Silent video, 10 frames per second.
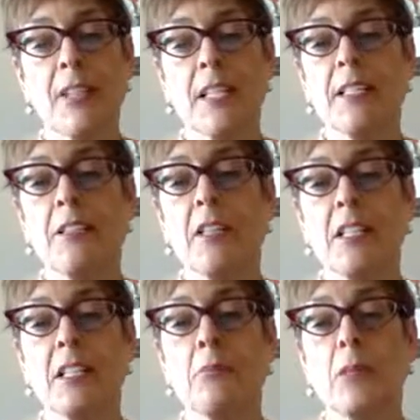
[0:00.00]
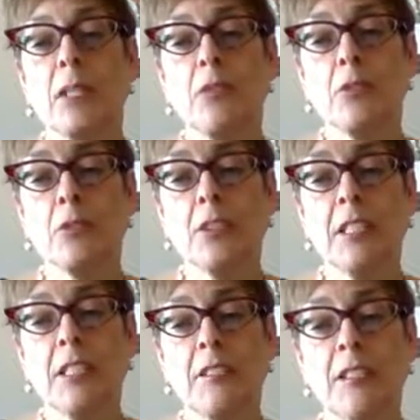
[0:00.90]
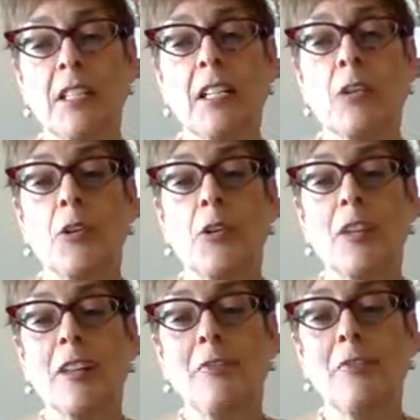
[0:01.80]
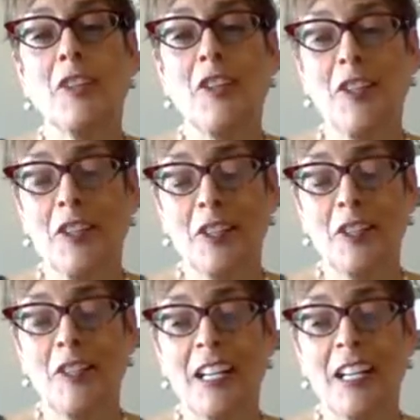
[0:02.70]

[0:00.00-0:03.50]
so they email Tori or they will call.